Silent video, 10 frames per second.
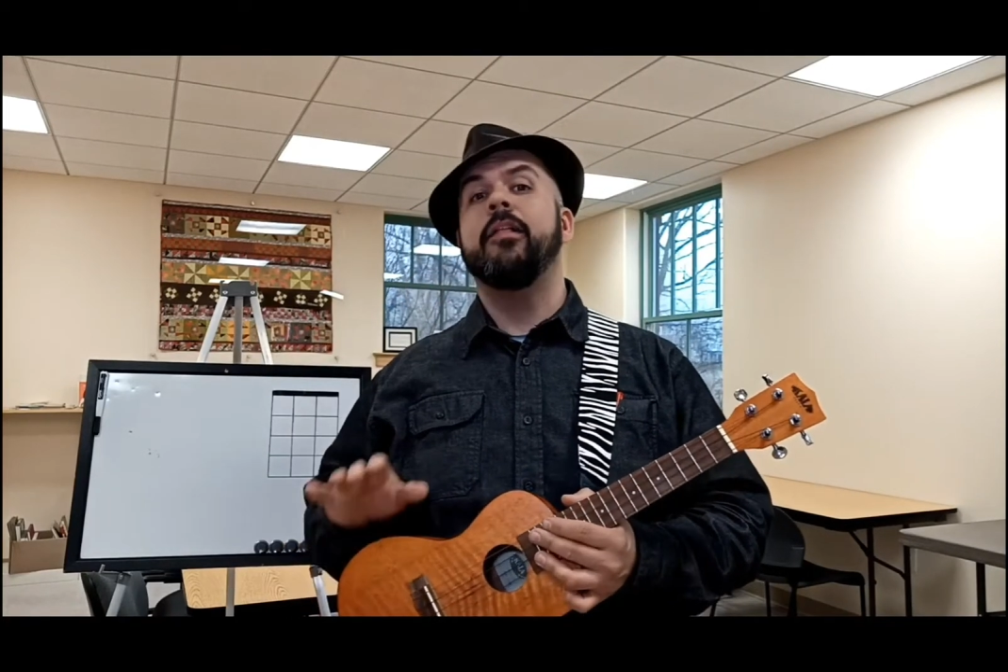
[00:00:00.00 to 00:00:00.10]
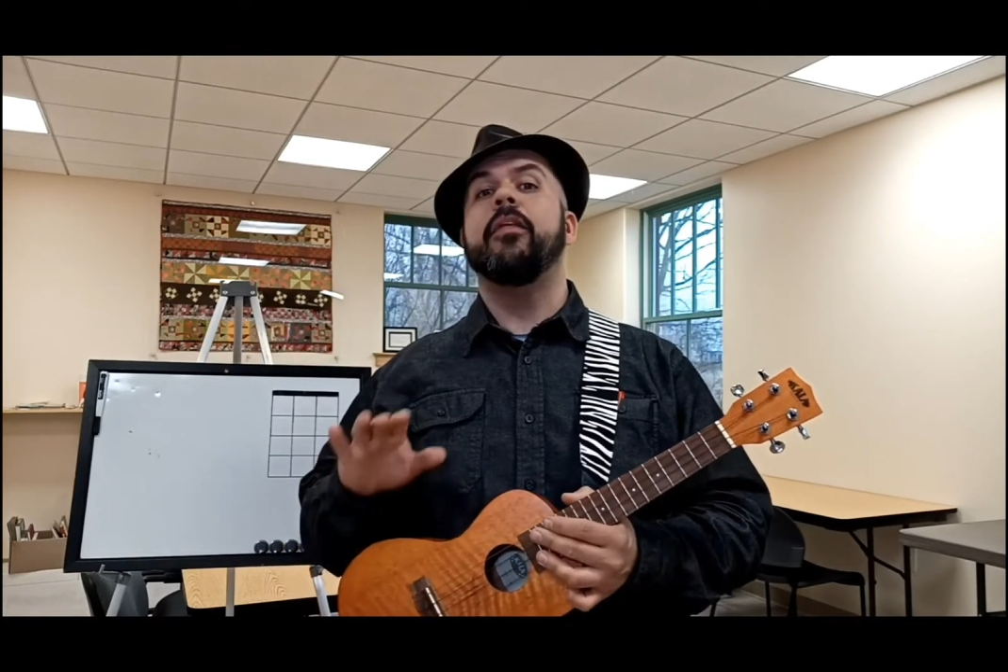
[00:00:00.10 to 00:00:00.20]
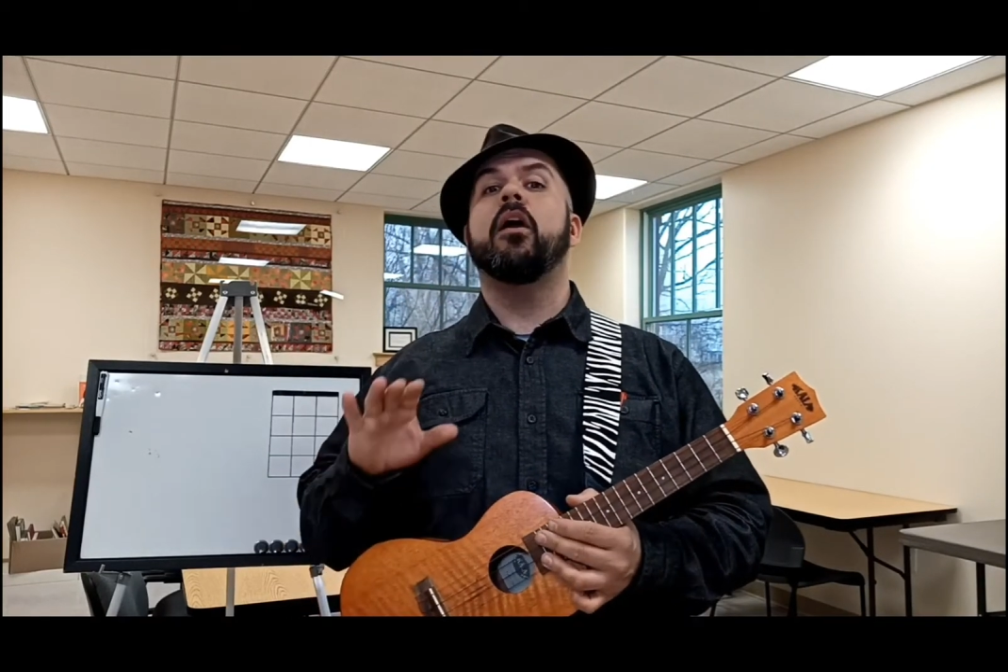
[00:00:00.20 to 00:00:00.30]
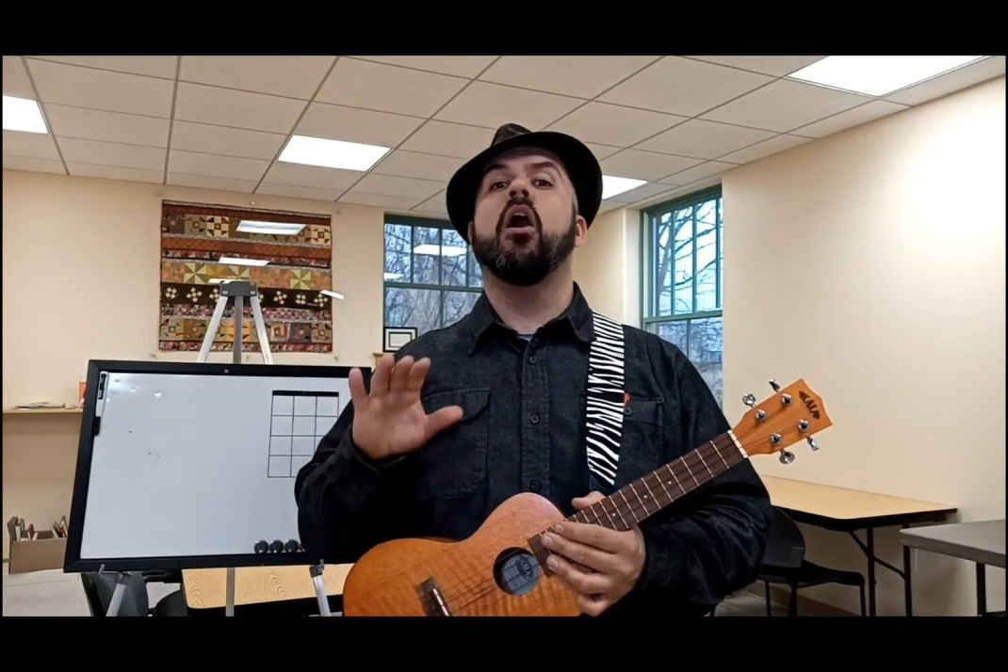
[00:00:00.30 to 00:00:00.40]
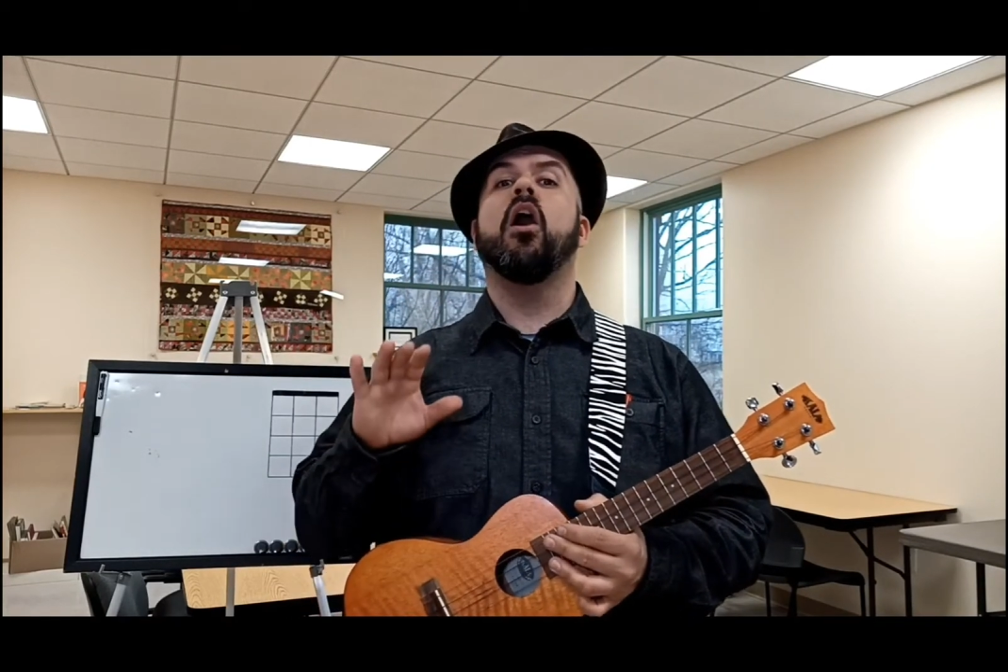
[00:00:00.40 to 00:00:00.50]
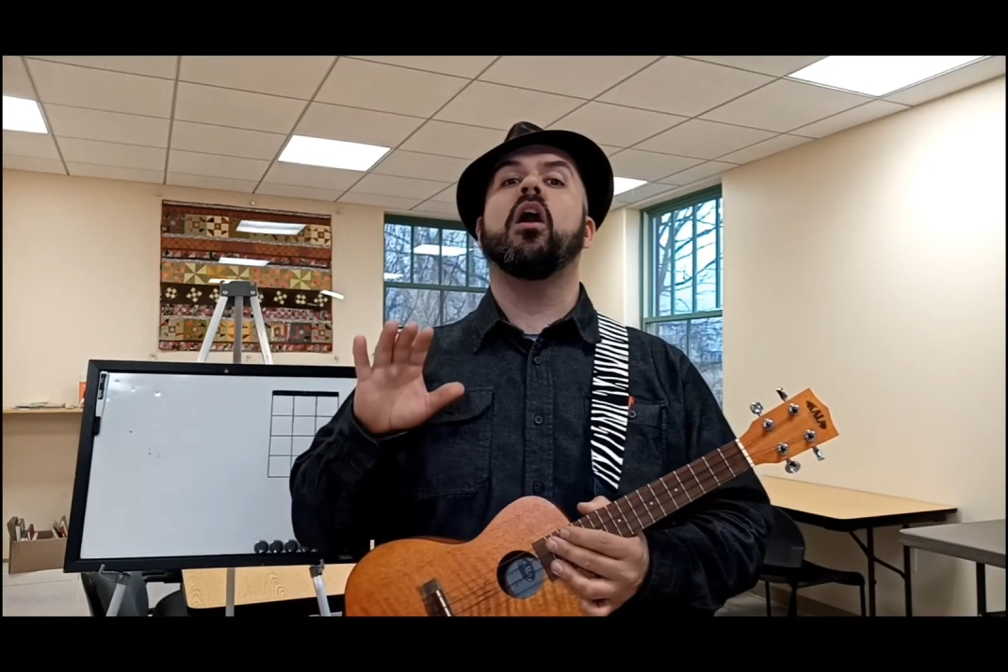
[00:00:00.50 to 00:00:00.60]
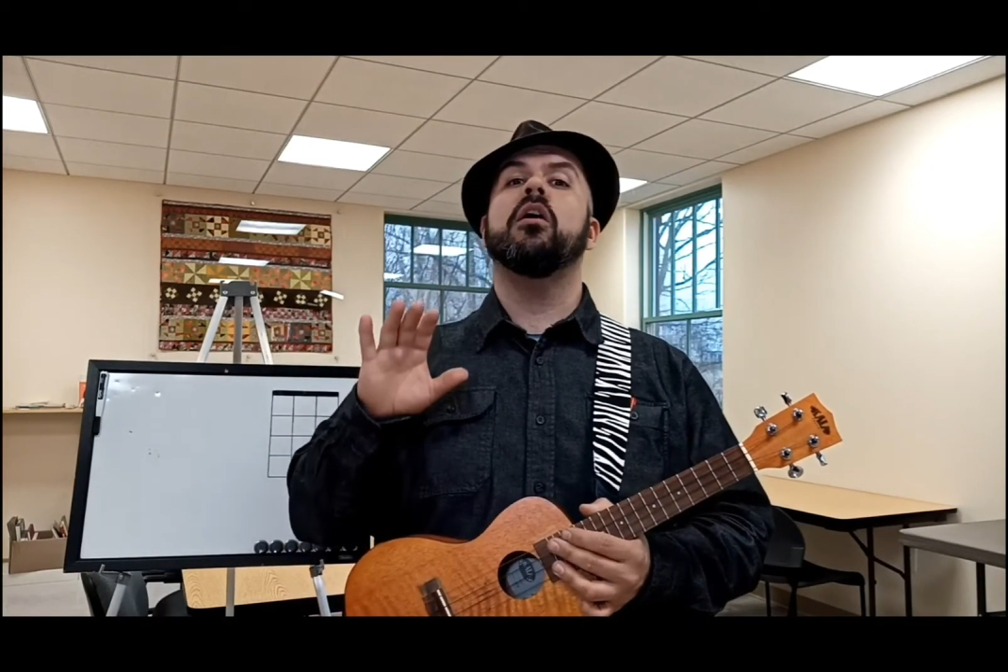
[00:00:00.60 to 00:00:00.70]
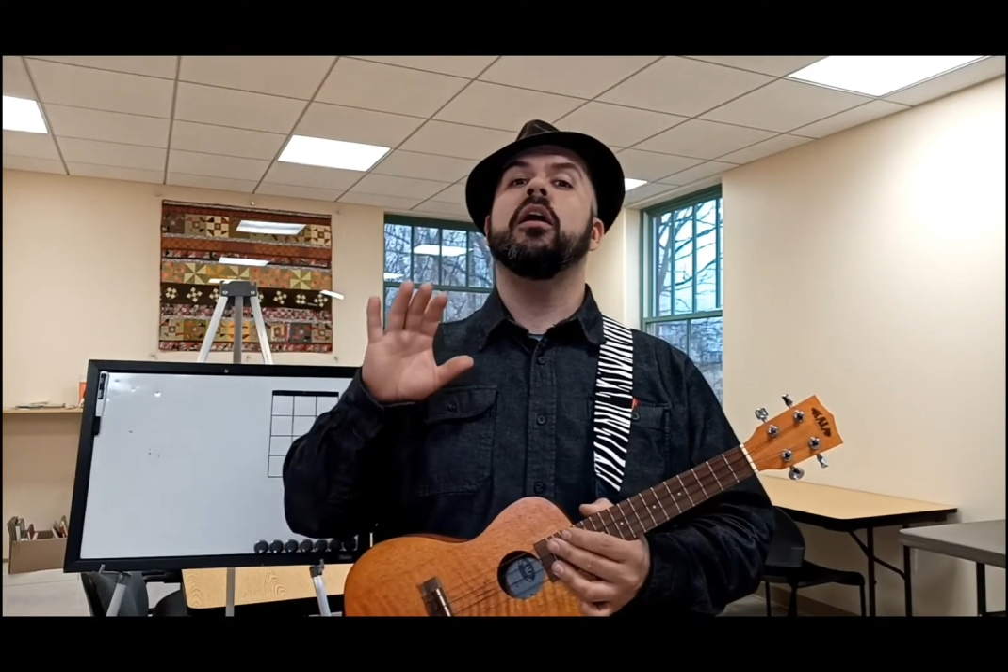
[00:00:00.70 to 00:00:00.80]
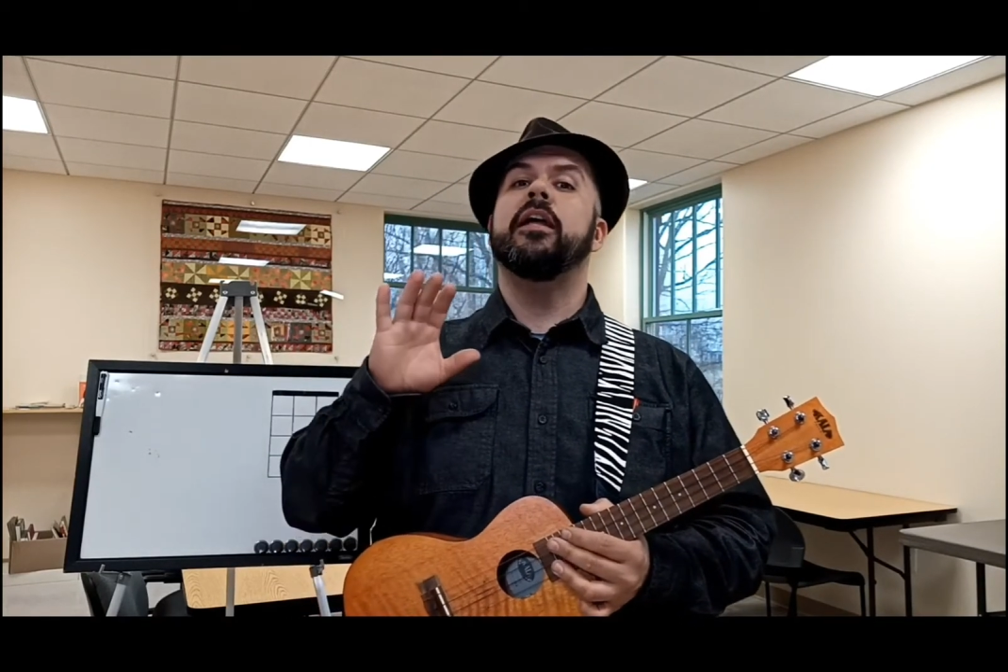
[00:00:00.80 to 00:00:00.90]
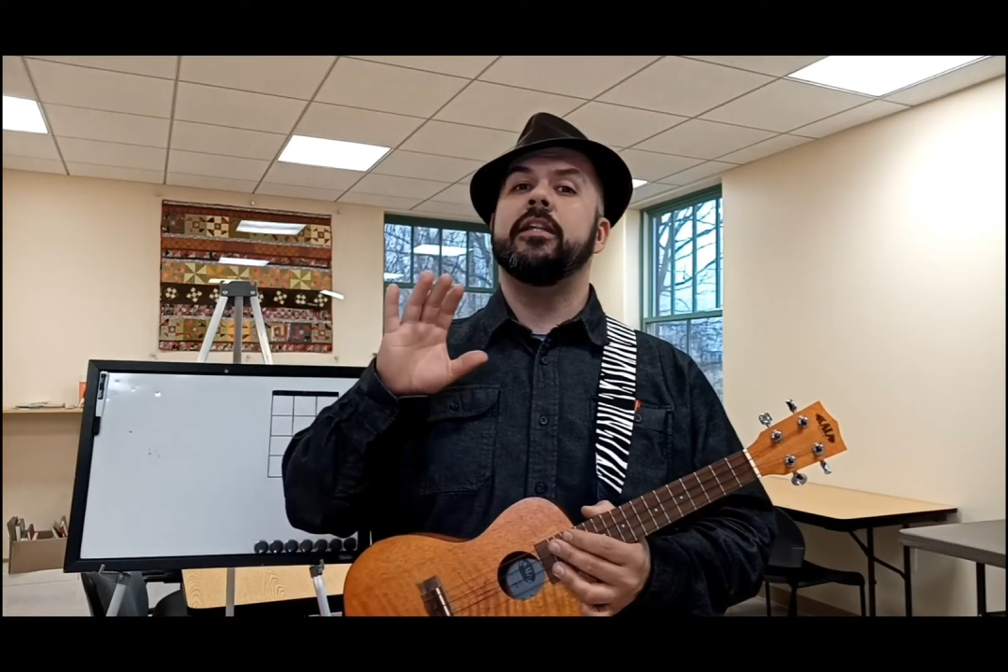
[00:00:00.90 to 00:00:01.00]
There are